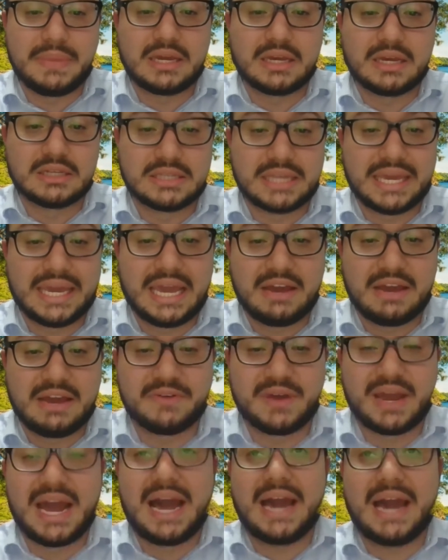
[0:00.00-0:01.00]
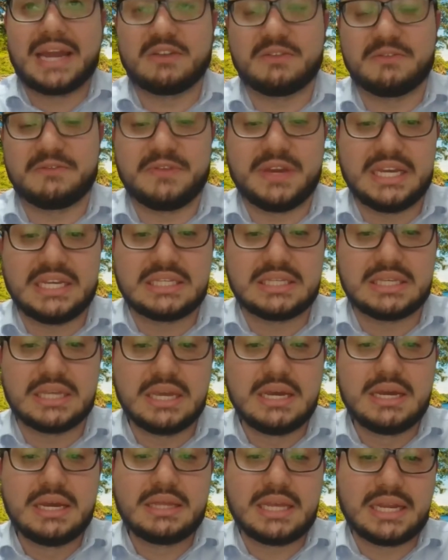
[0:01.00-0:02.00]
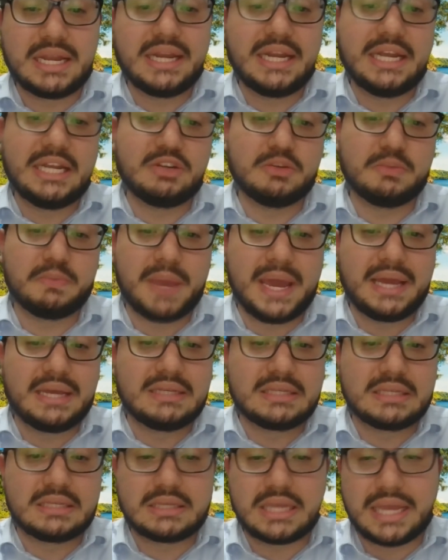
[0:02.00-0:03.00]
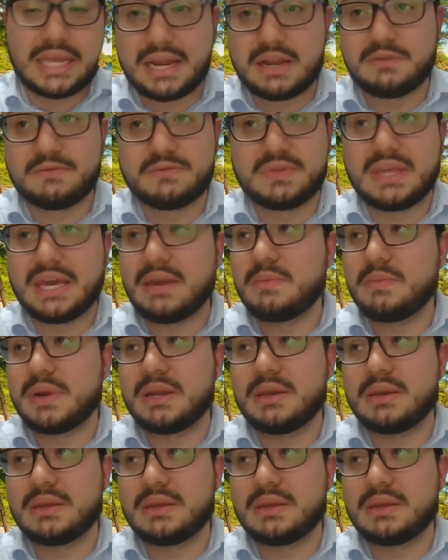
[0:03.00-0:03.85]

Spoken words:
because they have higher fees that they need to pay instead of they